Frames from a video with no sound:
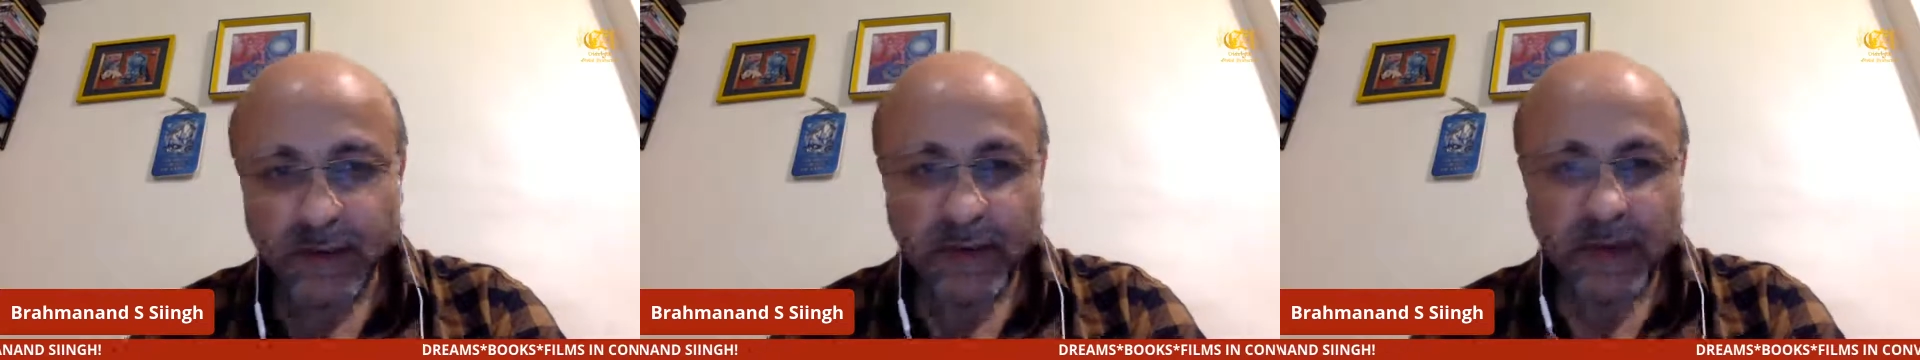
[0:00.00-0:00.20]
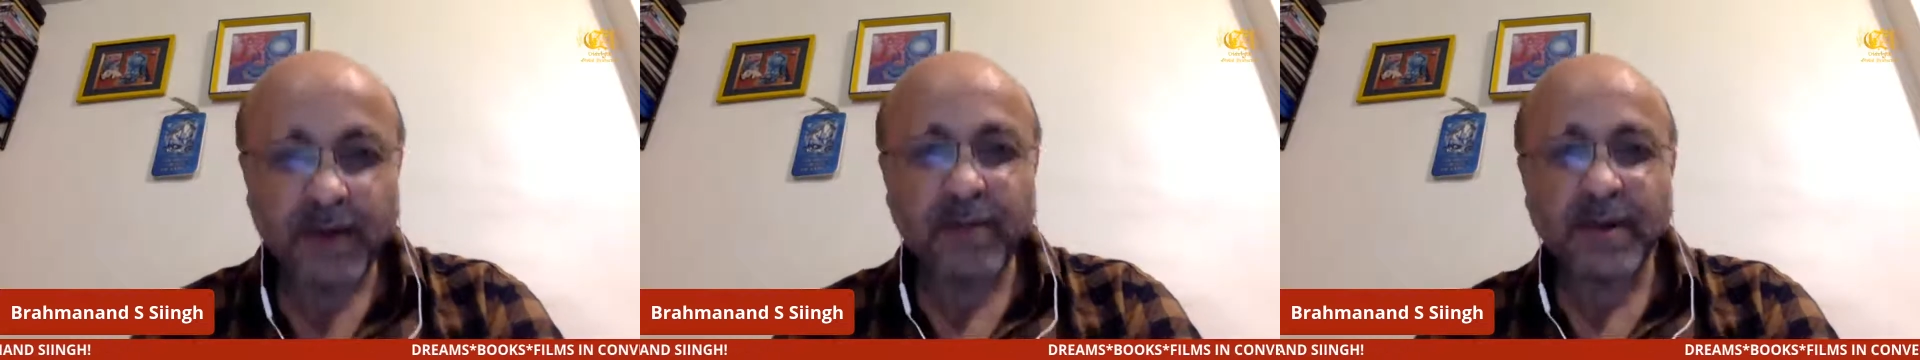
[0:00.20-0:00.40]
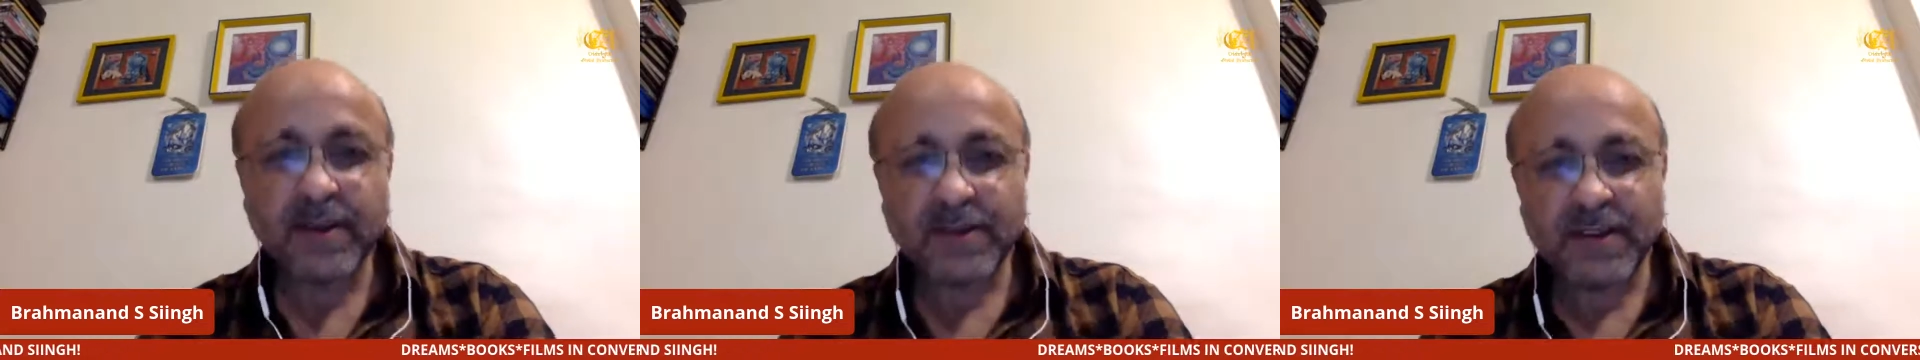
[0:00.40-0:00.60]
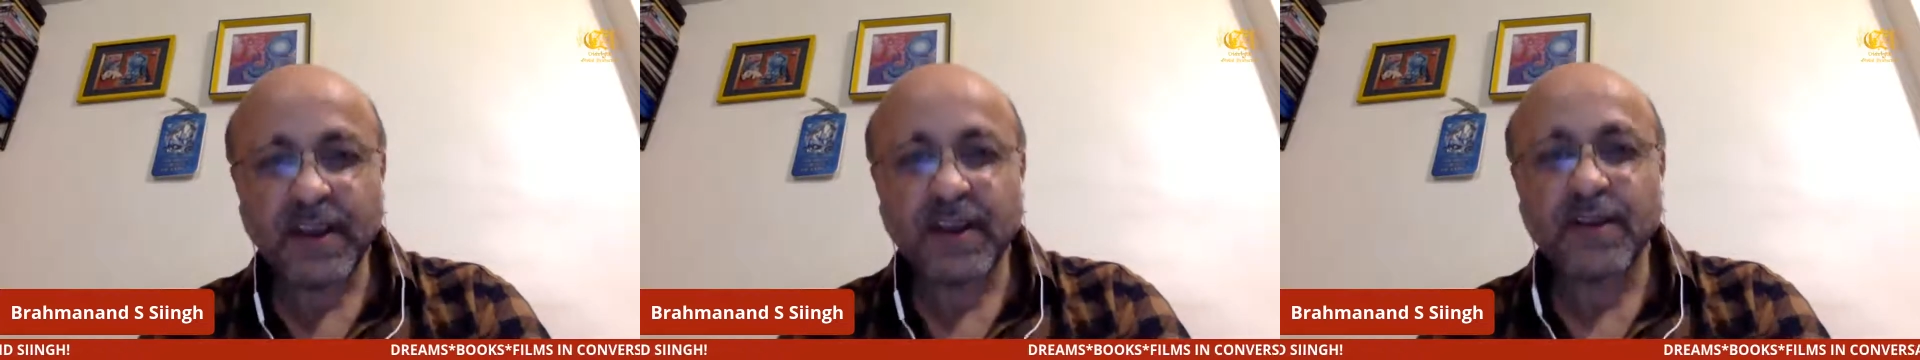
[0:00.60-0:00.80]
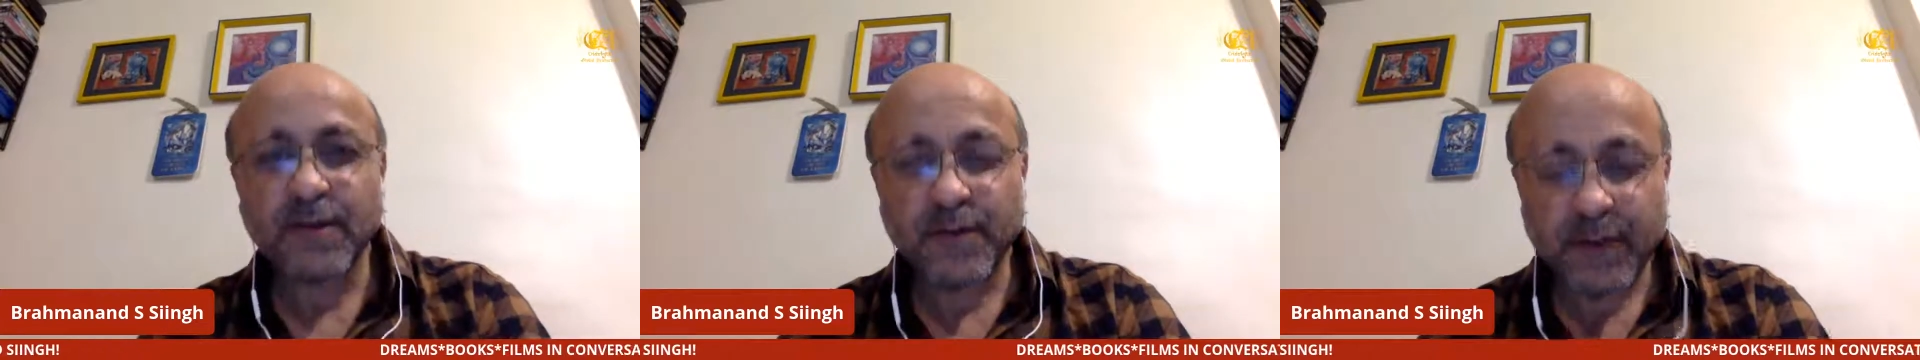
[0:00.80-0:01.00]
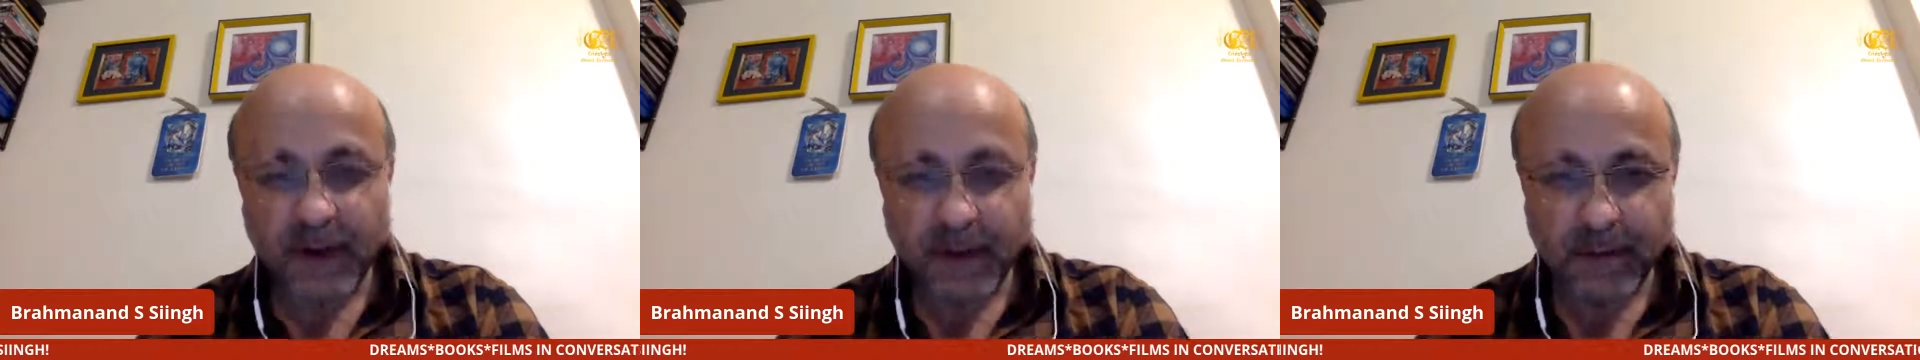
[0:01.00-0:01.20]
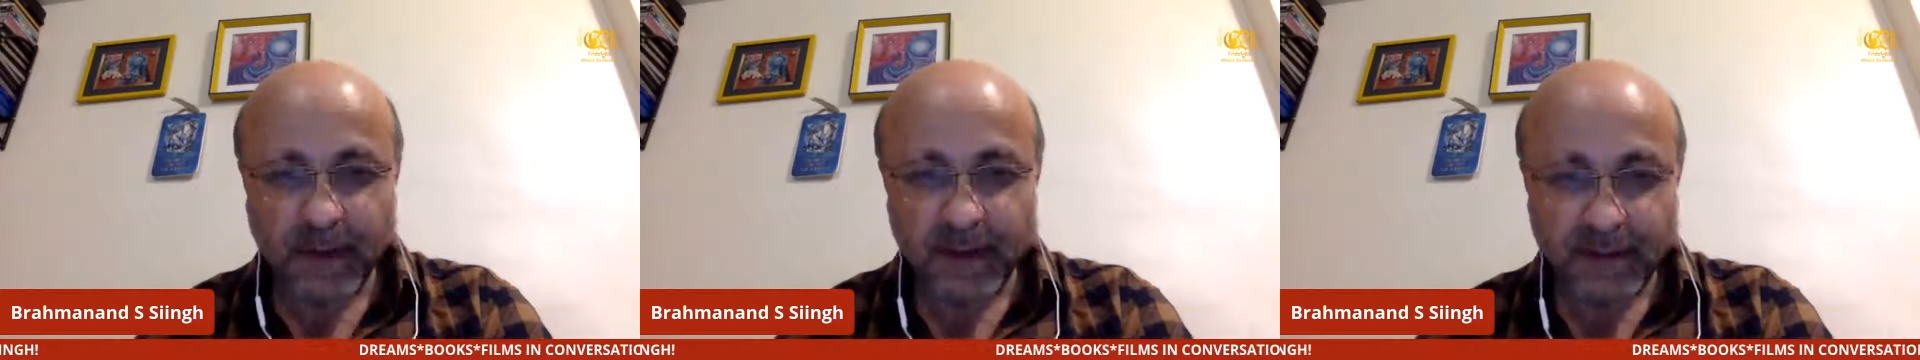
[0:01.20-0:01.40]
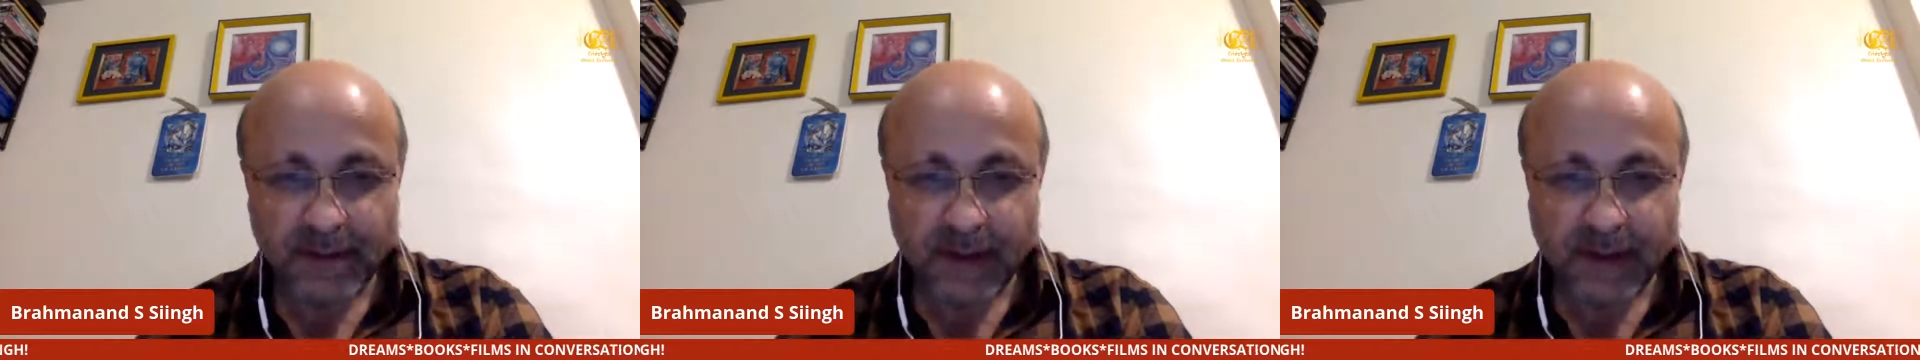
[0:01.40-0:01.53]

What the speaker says: Thank you very much. Thank you very much.